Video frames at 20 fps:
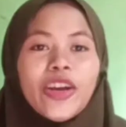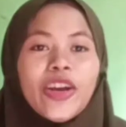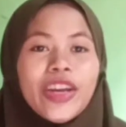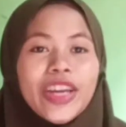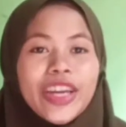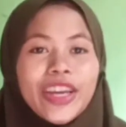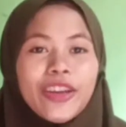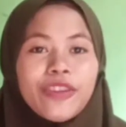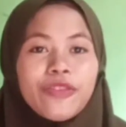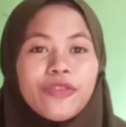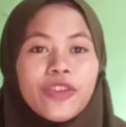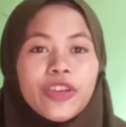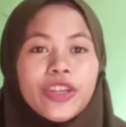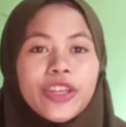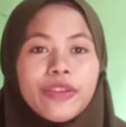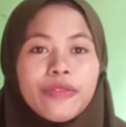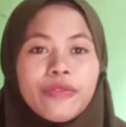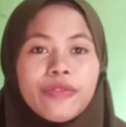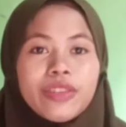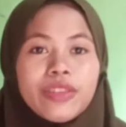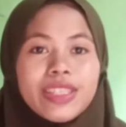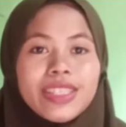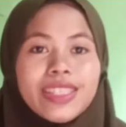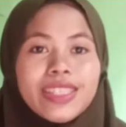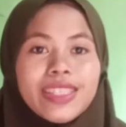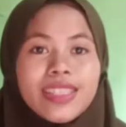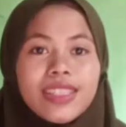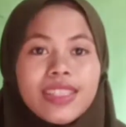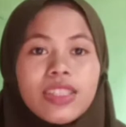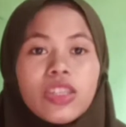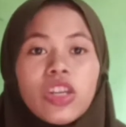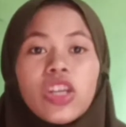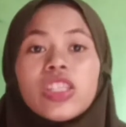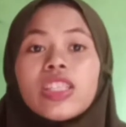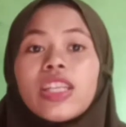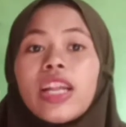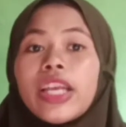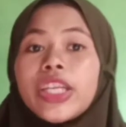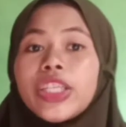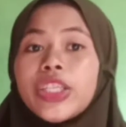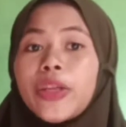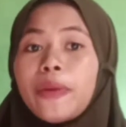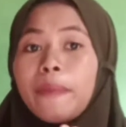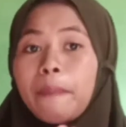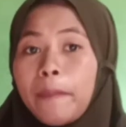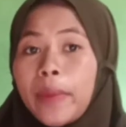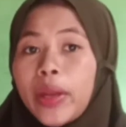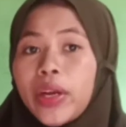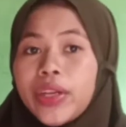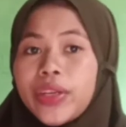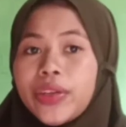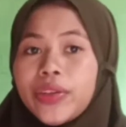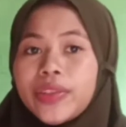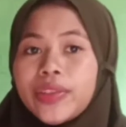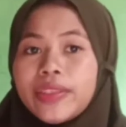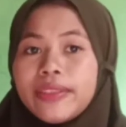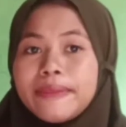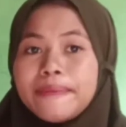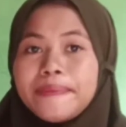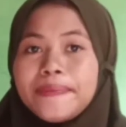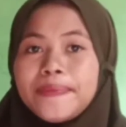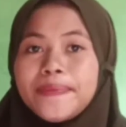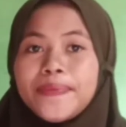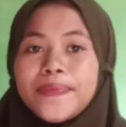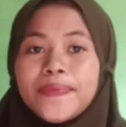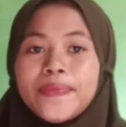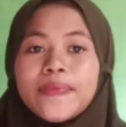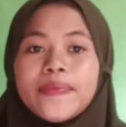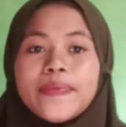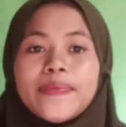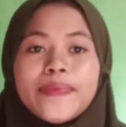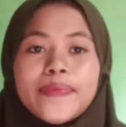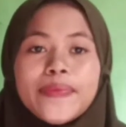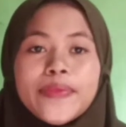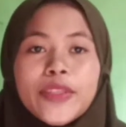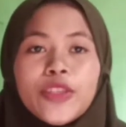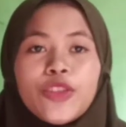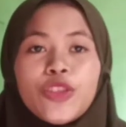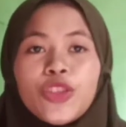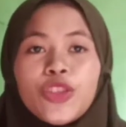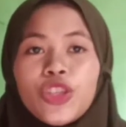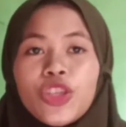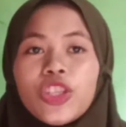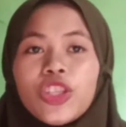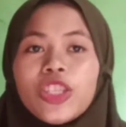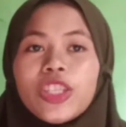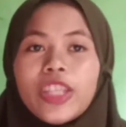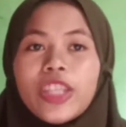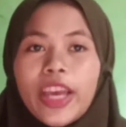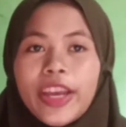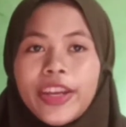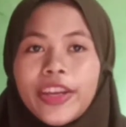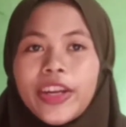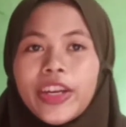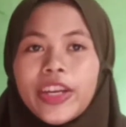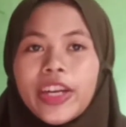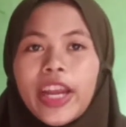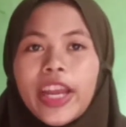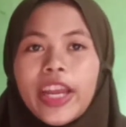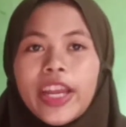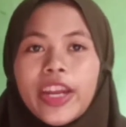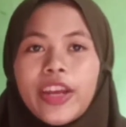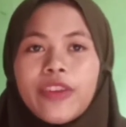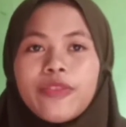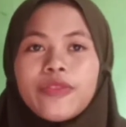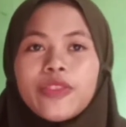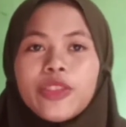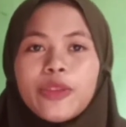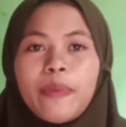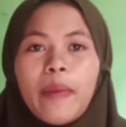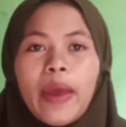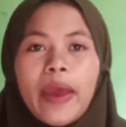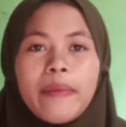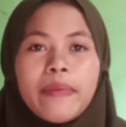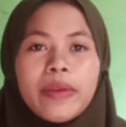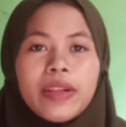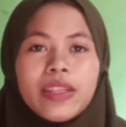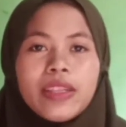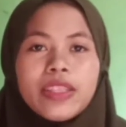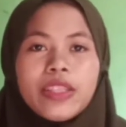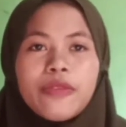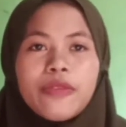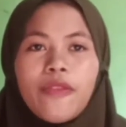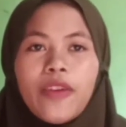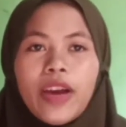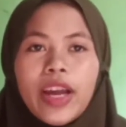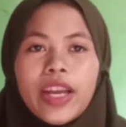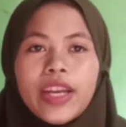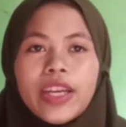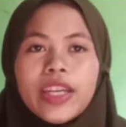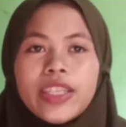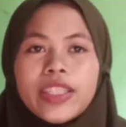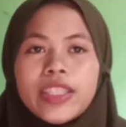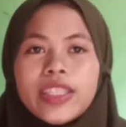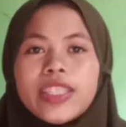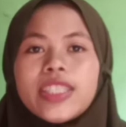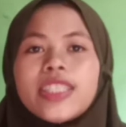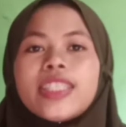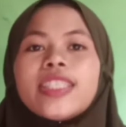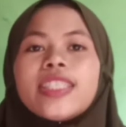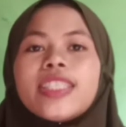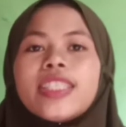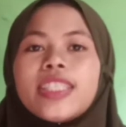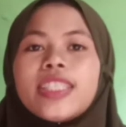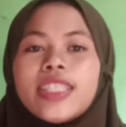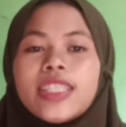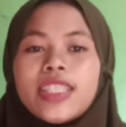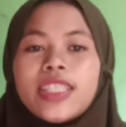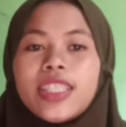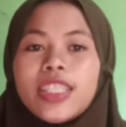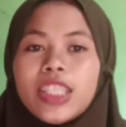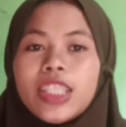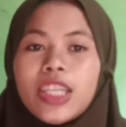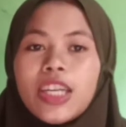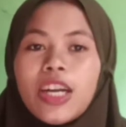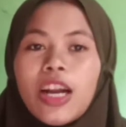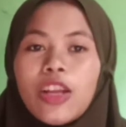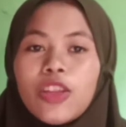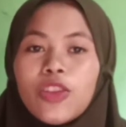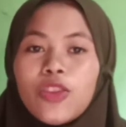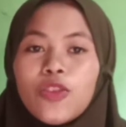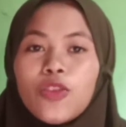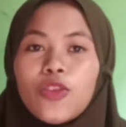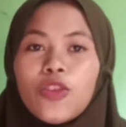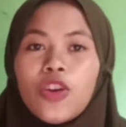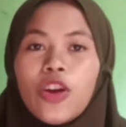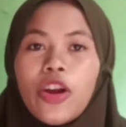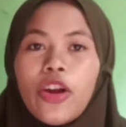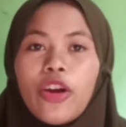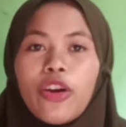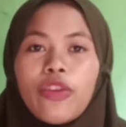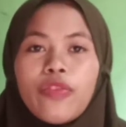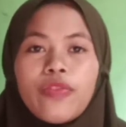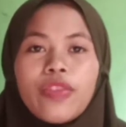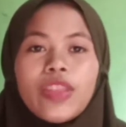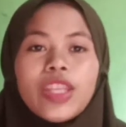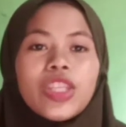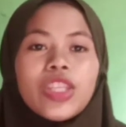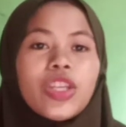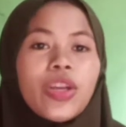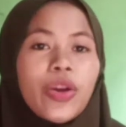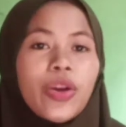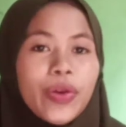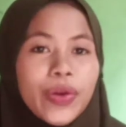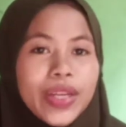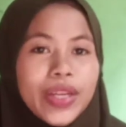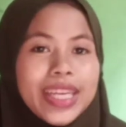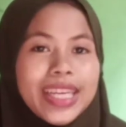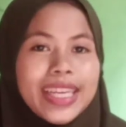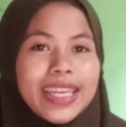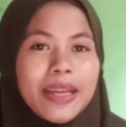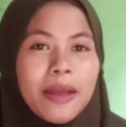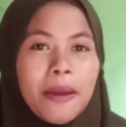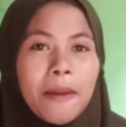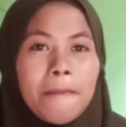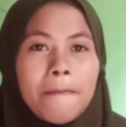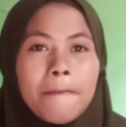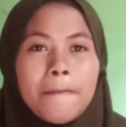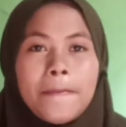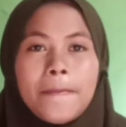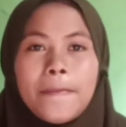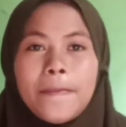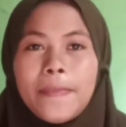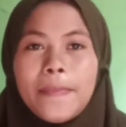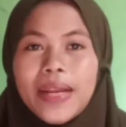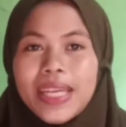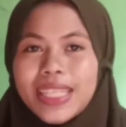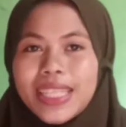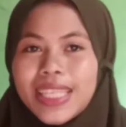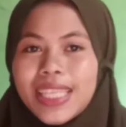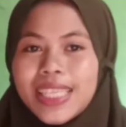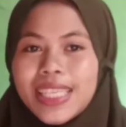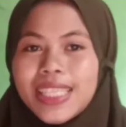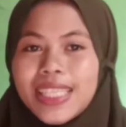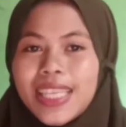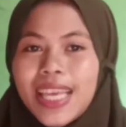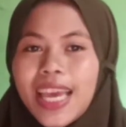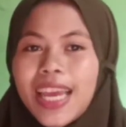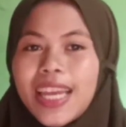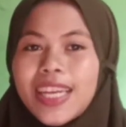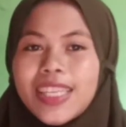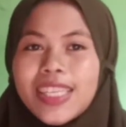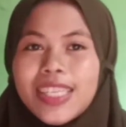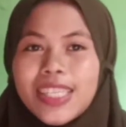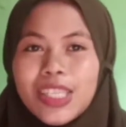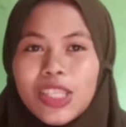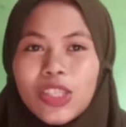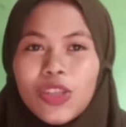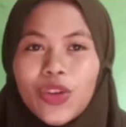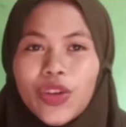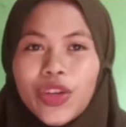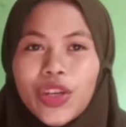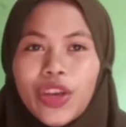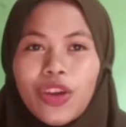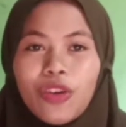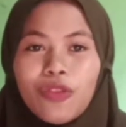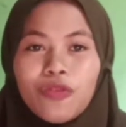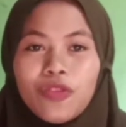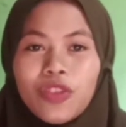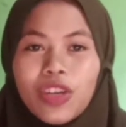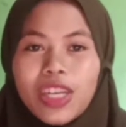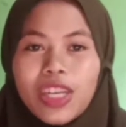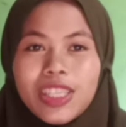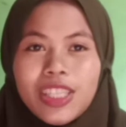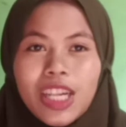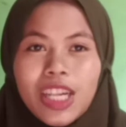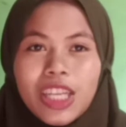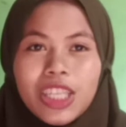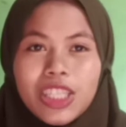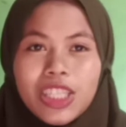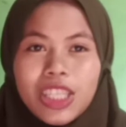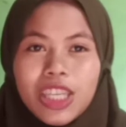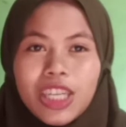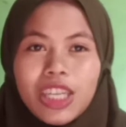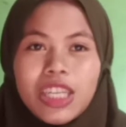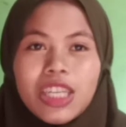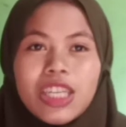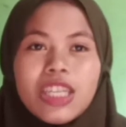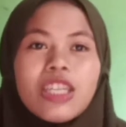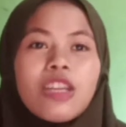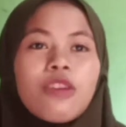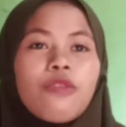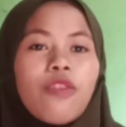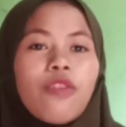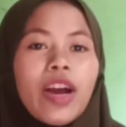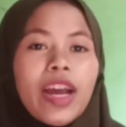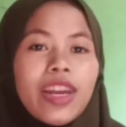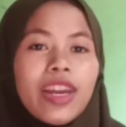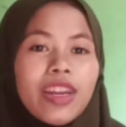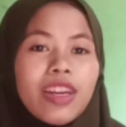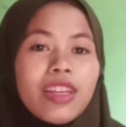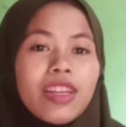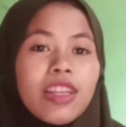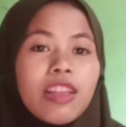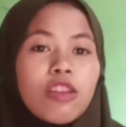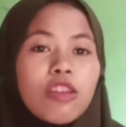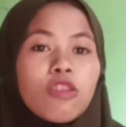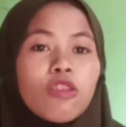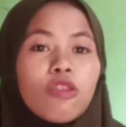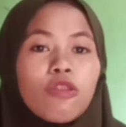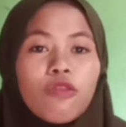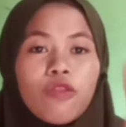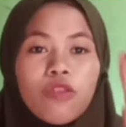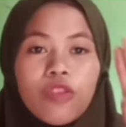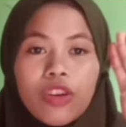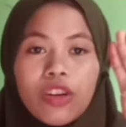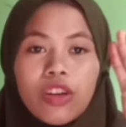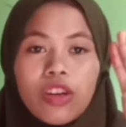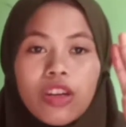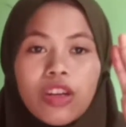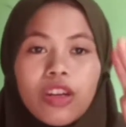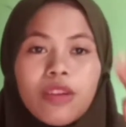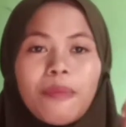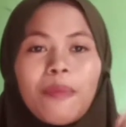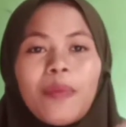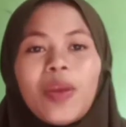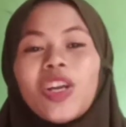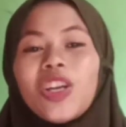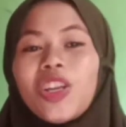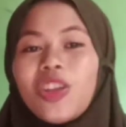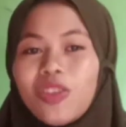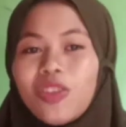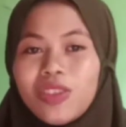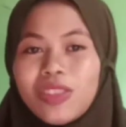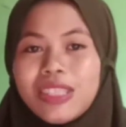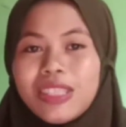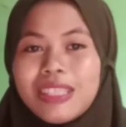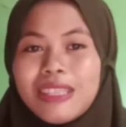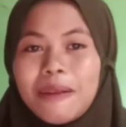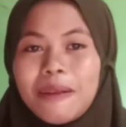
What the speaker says: Okay, for the first is translation period. Judge Steiner and after Babel divided the literature of the theory, practice, and history of translation divided into four periods.